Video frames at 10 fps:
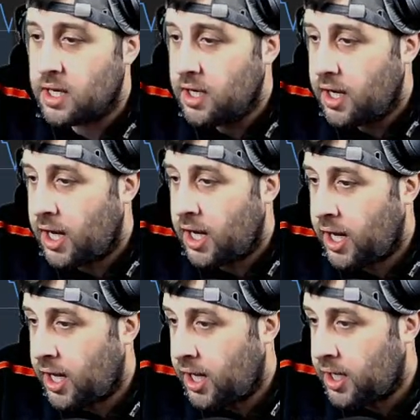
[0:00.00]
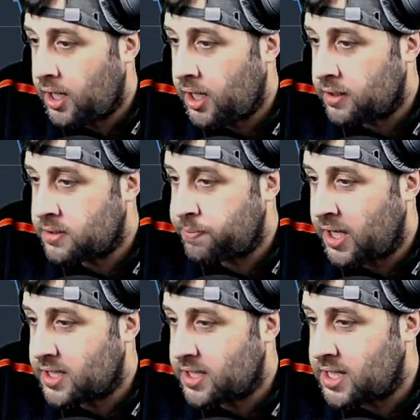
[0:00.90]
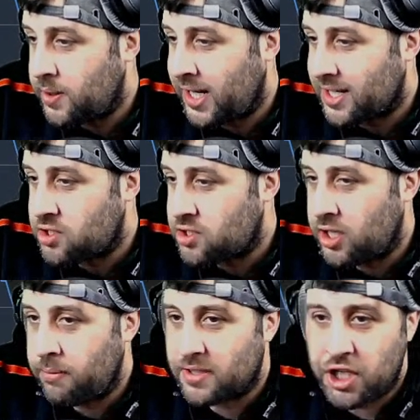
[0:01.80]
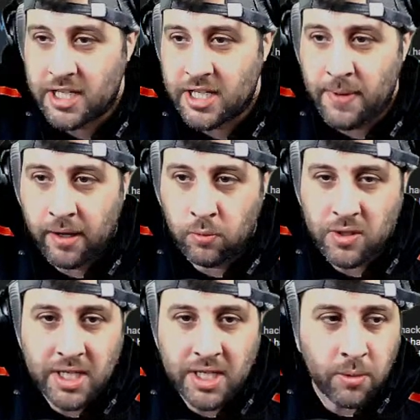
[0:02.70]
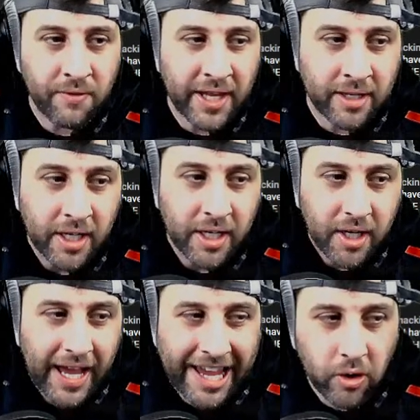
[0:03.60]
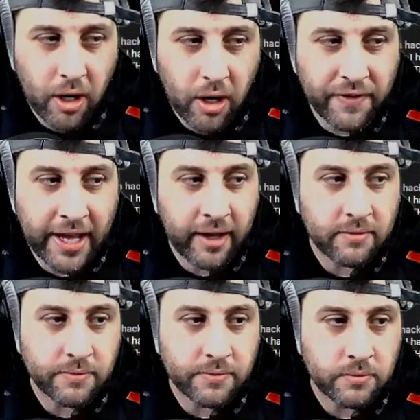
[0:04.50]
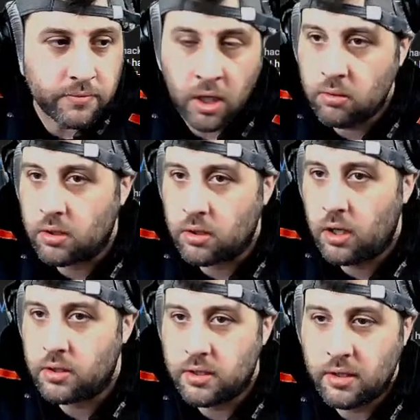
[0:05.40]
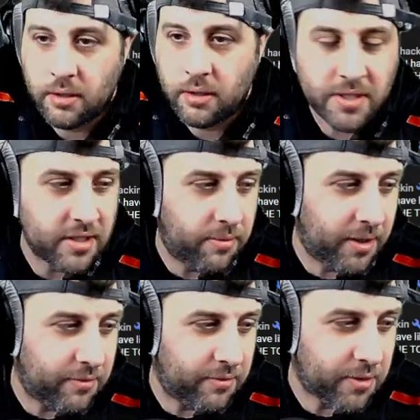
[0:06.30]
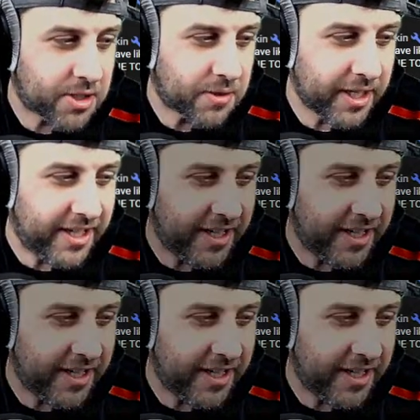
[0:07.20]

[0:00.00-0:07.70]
To Big, see you in the next stream. Cheers, mate. We'll see you over there. Head on over there. Oh, God, look, I'm still on the wrong screen.